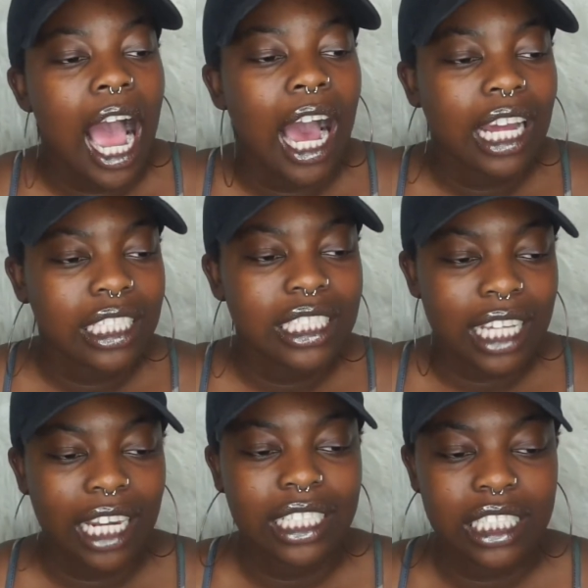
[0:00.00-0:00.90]
I
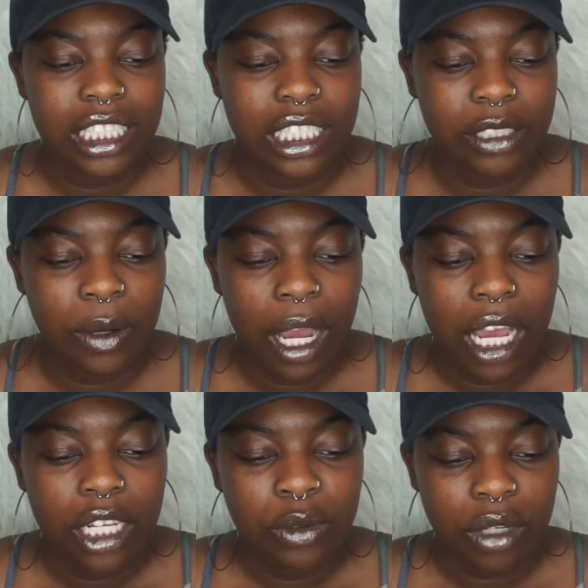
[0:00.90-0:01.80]
decided to,
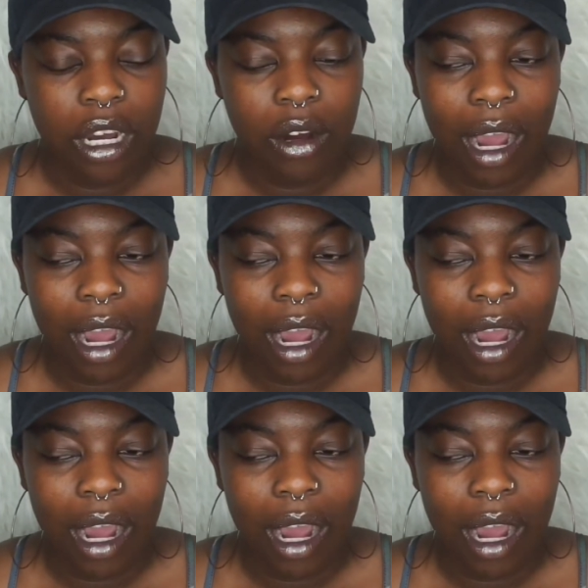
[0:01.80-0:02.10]
you know,